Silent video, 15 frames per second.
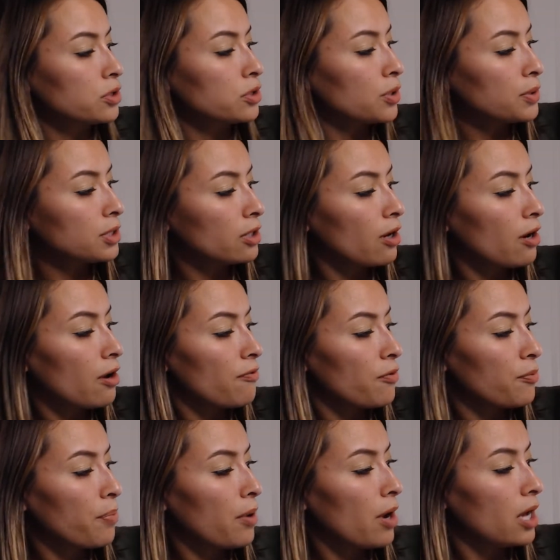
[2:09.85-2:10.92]
So we start off
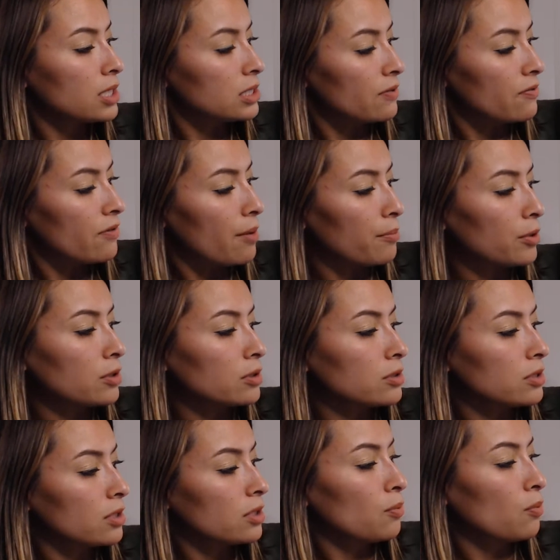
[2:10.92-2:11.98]
with positive
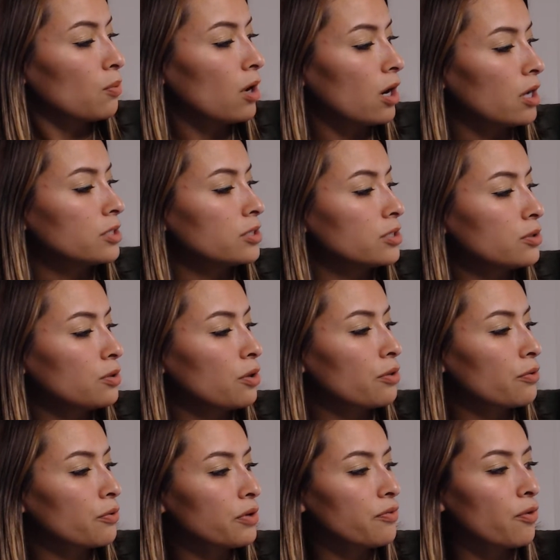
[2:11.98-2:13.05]
numbers, 1, 2,
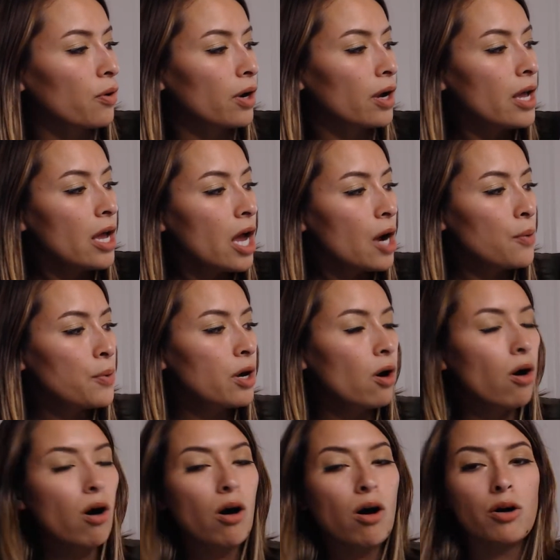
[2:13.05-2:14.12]
3, 4, and we go
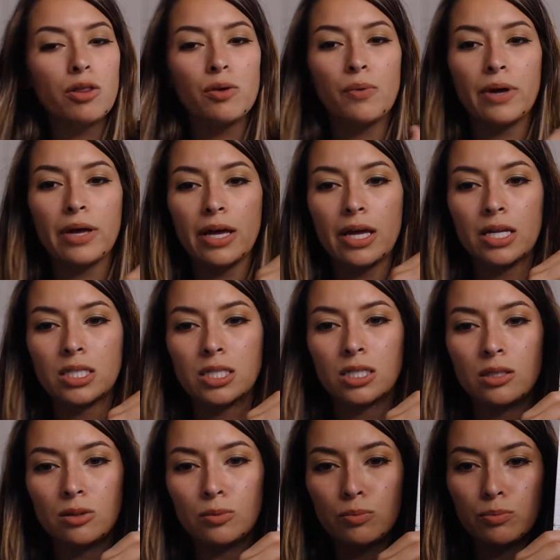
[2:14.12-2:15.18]
all the way
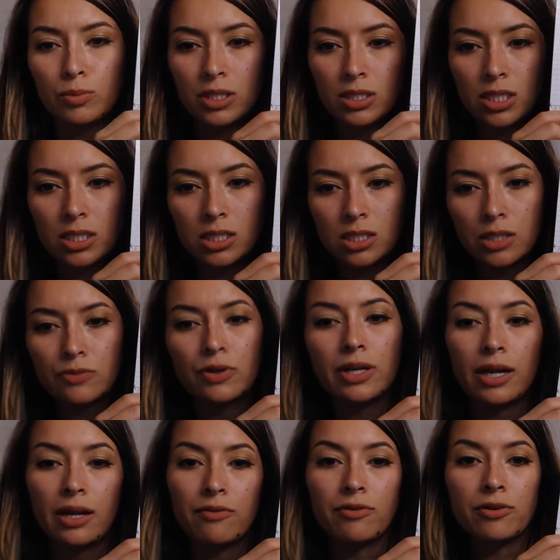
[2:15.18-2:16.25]
until we essentially run
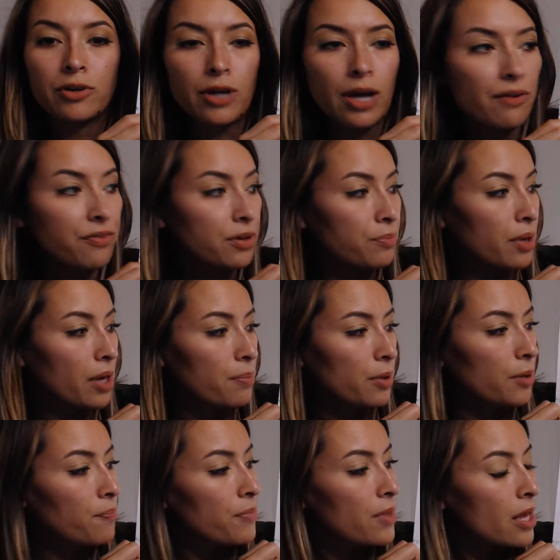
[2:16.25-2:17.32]
out of graphing paper.